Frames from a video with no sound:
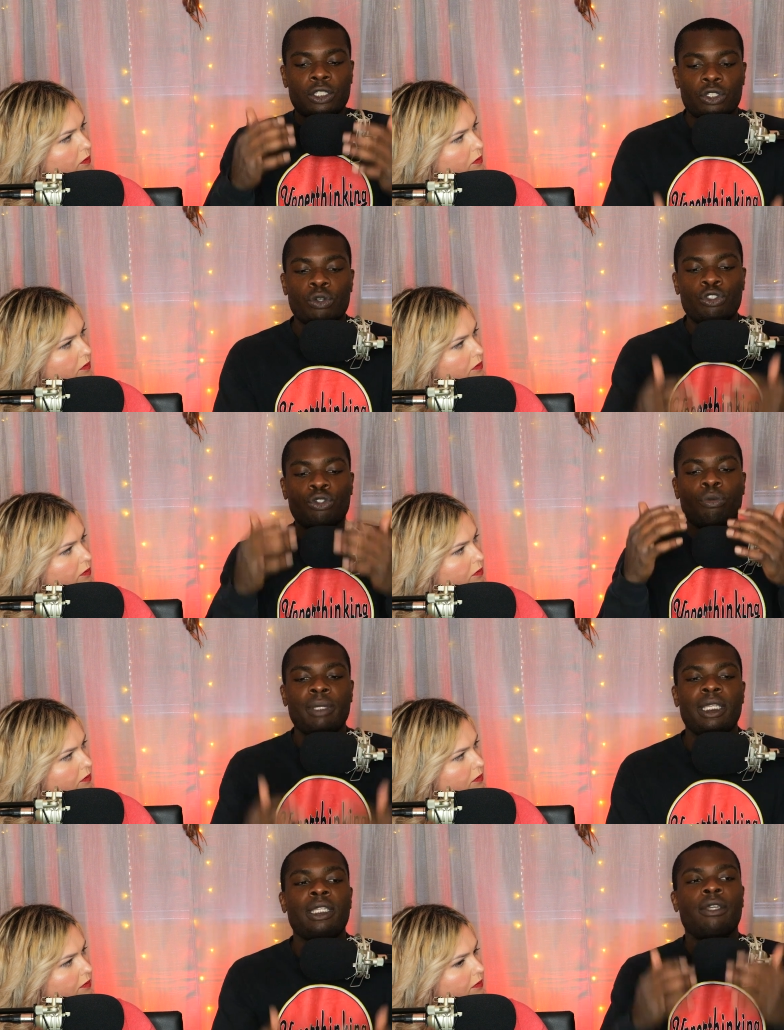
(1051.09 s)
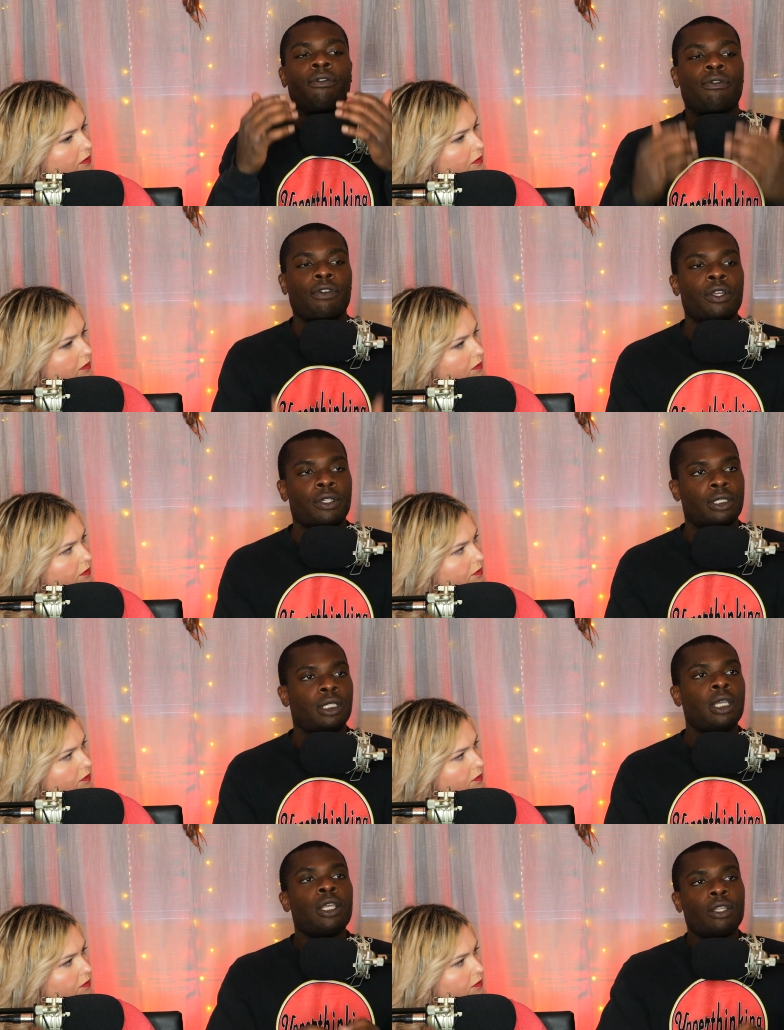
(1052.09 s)
Speaker 1: social media first.
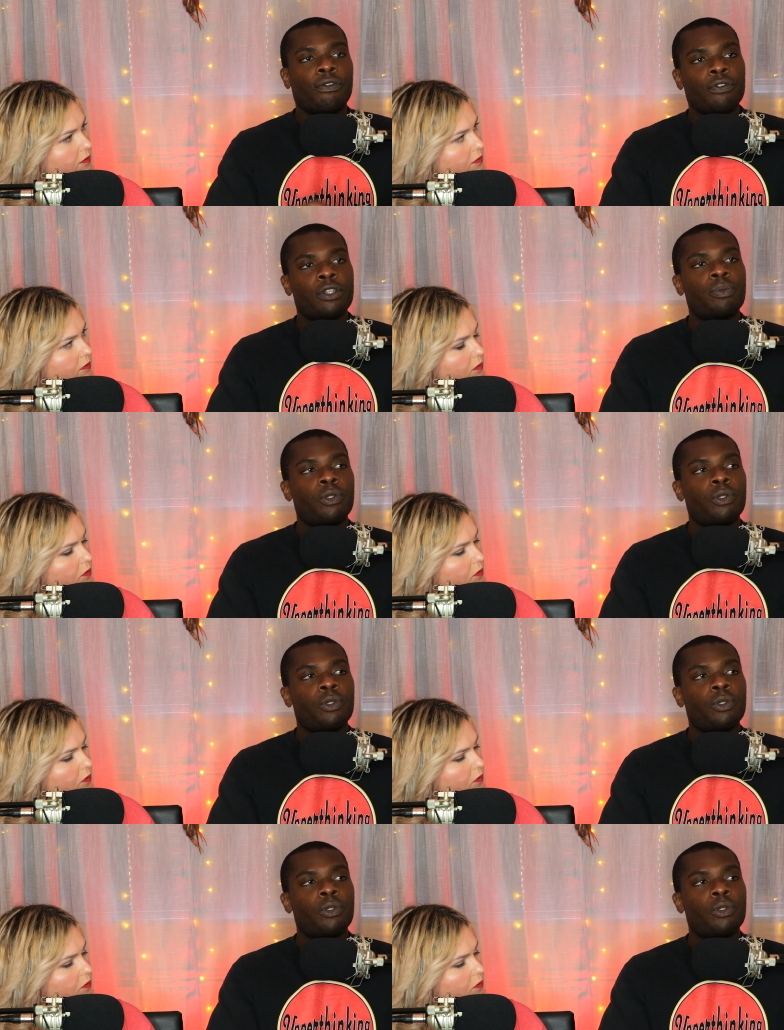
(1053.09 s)
The first